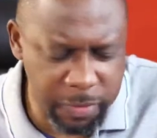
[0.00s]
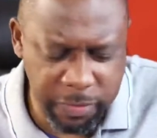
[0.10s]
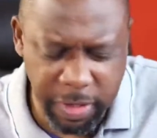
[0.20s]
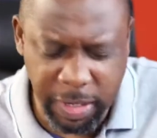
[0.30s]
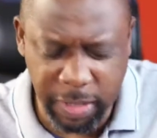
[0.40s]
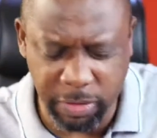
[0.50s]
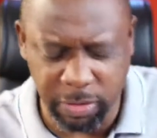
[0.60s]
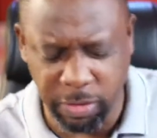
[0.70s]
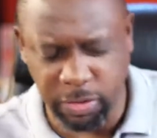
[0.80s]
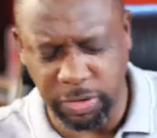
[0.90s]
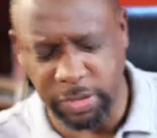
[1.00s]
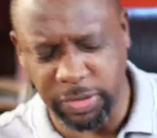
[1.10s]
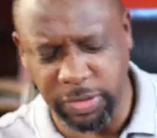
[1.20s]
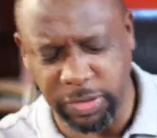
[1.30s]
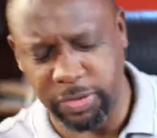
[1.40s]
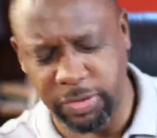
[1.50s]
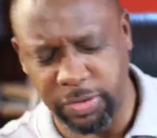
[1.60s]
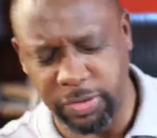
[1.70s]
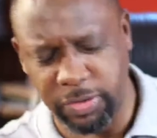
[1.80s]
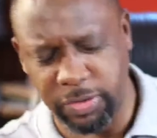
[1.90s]
Thank you, Lord Jesus.
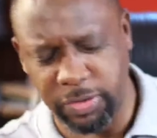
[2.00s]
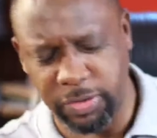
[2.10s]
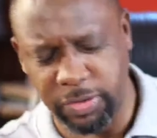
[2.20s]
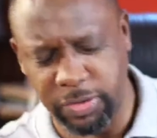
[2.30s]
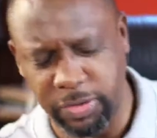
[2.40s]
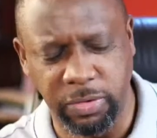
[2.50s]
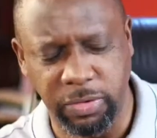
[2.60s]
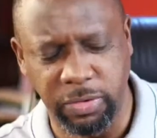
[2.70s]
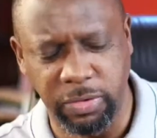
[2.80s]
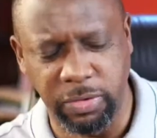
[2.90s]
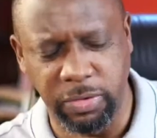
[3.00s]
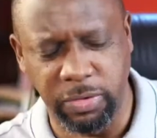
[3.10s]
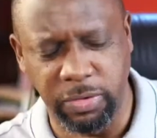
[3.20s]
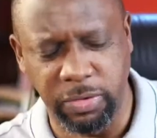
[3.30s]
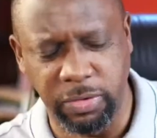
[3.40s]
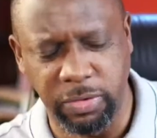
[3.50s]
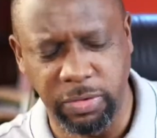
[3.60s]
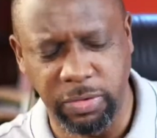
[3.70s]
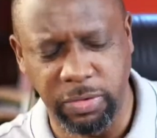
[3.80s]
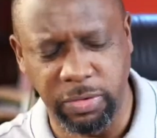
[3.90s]
Glory to Jesus.
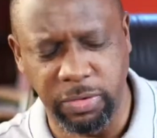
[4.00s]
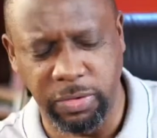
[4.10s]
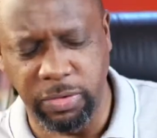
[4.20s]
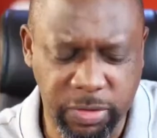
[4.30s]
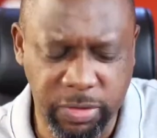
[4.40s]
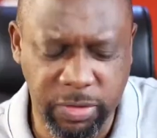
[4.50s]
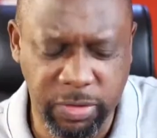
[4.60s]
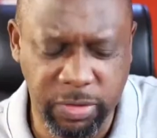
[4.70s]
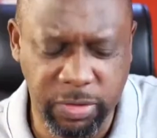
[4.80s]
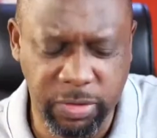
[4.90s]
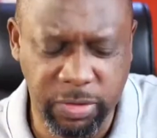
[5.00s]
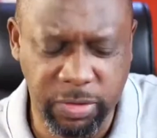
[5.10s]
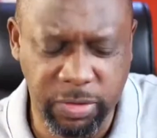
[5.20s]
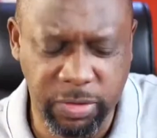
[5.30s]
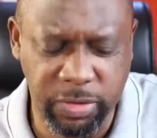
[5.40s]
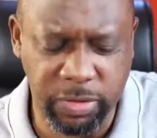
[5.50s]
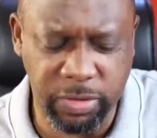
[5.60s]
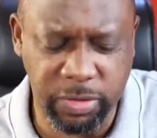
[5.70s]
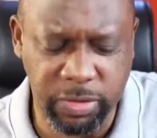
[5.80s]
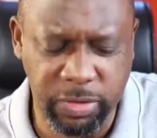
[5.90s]
Glory to Jesus.
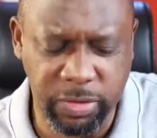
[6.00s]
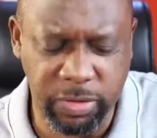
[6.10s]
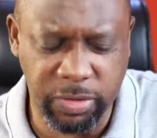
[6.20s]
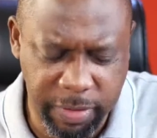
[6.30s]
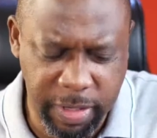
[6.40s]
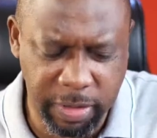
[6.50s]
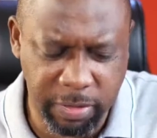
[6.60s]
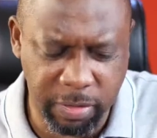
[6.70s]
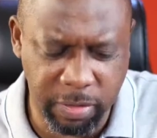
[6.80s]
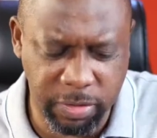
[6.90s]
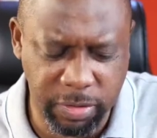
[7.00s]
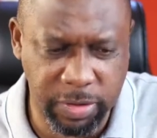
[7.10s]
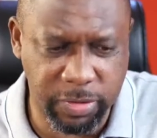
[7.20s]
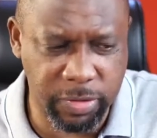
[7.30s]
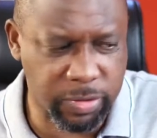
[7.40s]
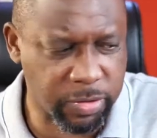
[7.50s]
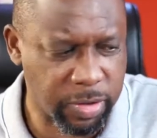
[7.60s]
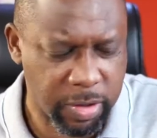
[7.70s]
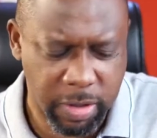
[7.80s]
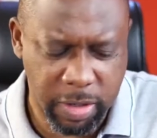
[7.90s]
Hallelujah. Thank you, Lord Jesus.
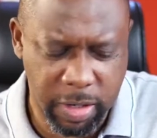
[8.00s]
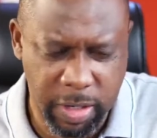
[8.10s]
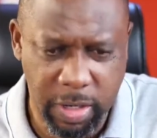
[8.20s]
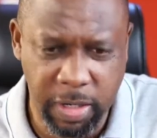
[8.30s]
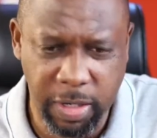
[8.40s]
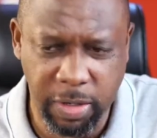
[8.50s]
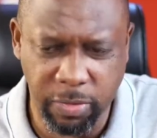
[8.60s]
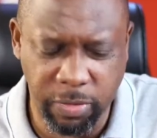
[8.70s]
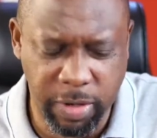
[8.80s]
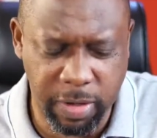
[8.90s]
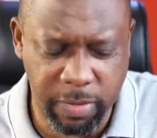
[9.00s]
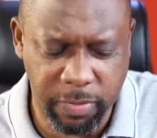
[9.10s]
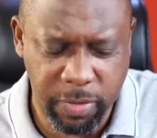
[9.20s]
Hallelujah.